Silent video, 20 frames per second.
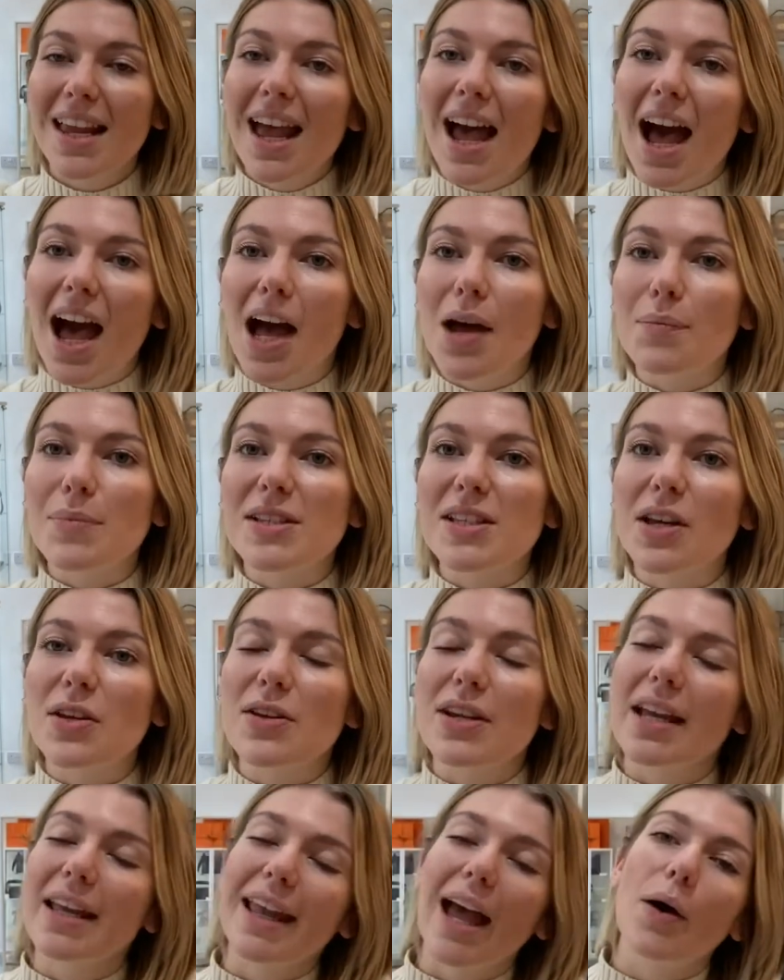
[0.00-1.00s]
um, so you
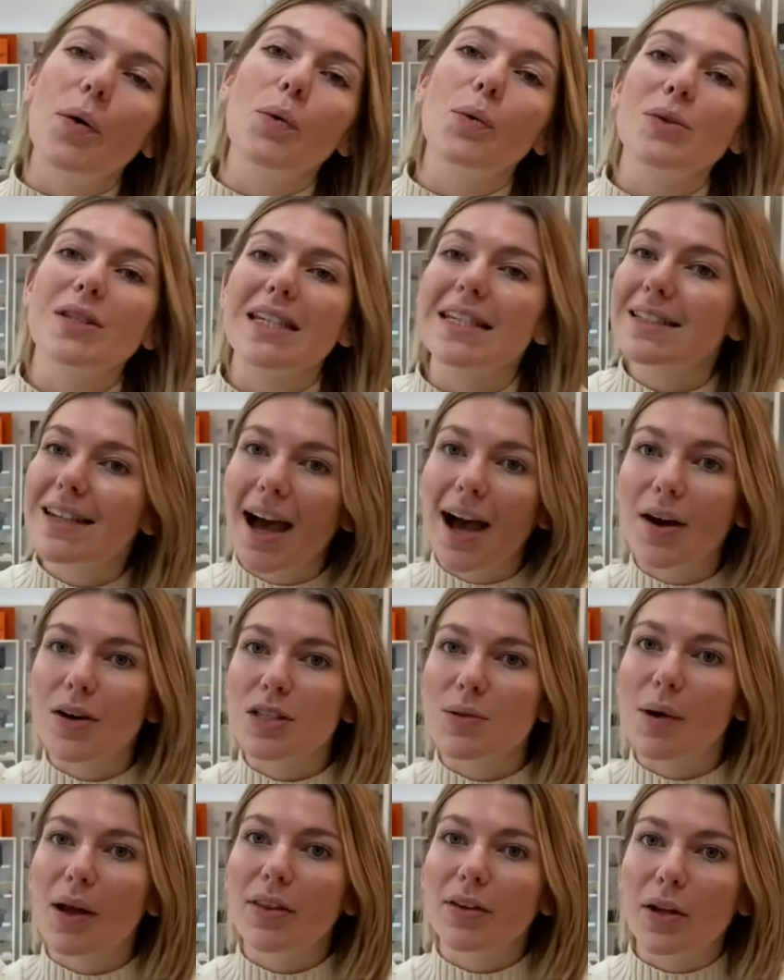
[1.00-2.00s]
can get all details
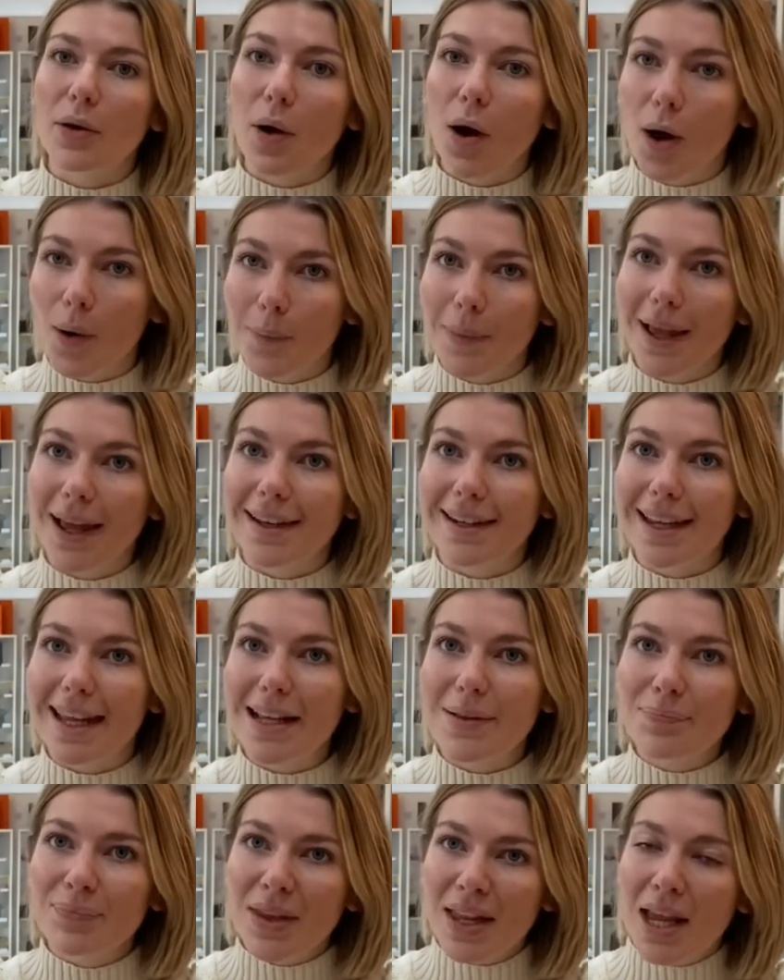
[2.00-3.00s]
about the new arm candy.